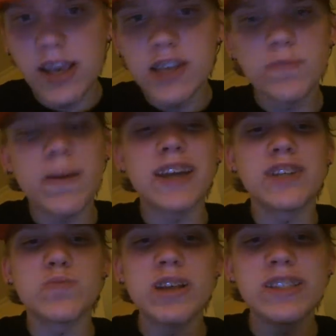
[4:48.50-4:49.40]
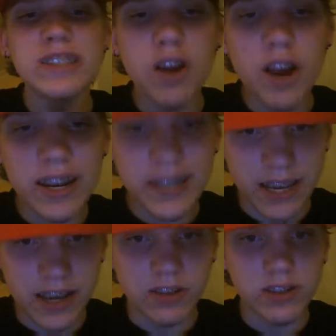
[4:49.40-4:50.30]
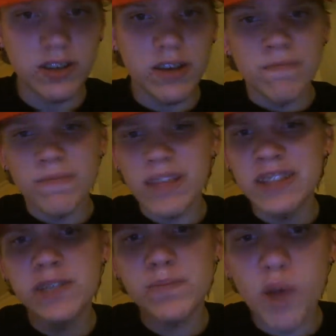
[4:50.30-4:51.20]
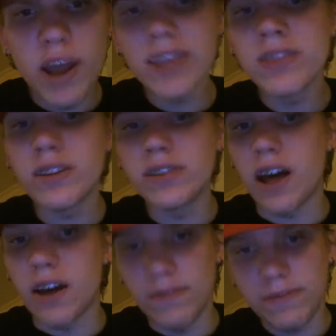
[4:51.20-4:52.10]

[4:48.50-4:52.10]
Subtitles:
Is by expressing our ideas and spreading the love.